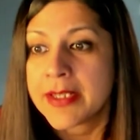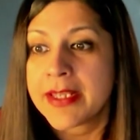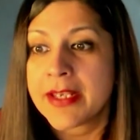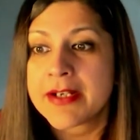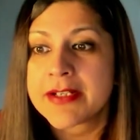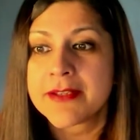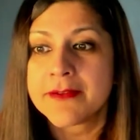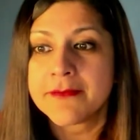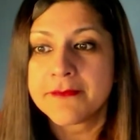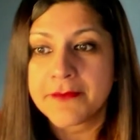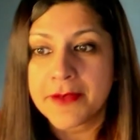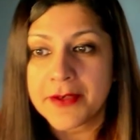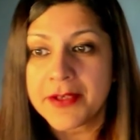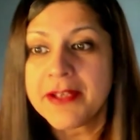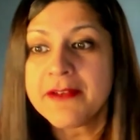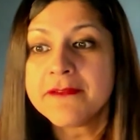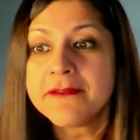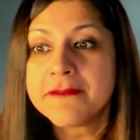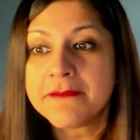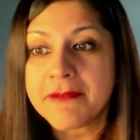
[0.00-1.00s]
There's a
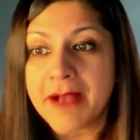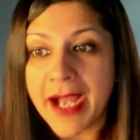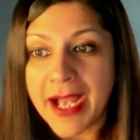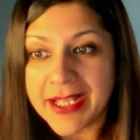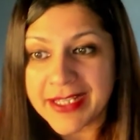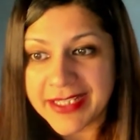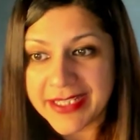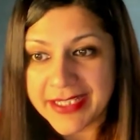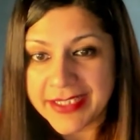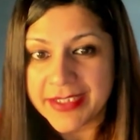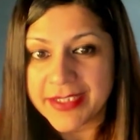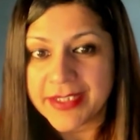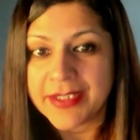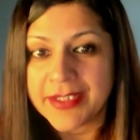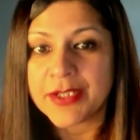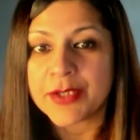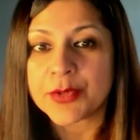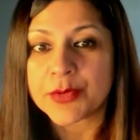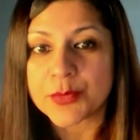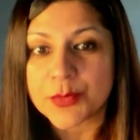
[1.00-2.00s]
very valid
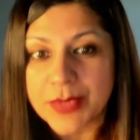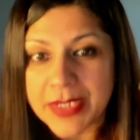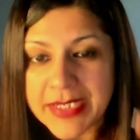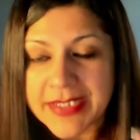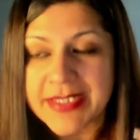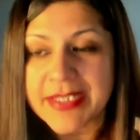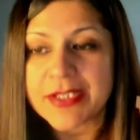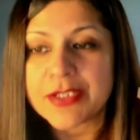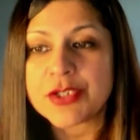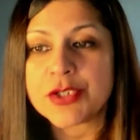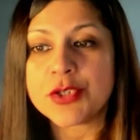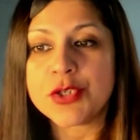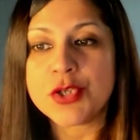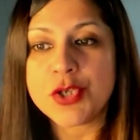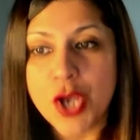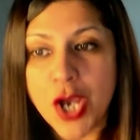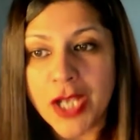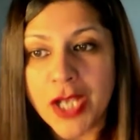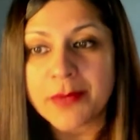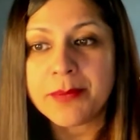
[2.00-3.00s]
reason to
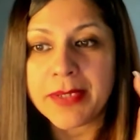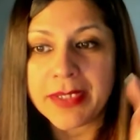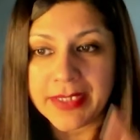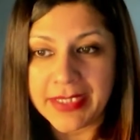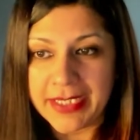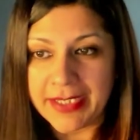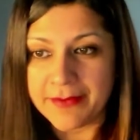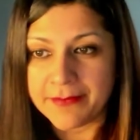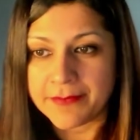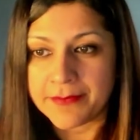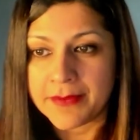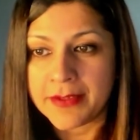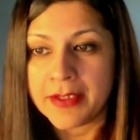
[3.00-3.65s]
not believe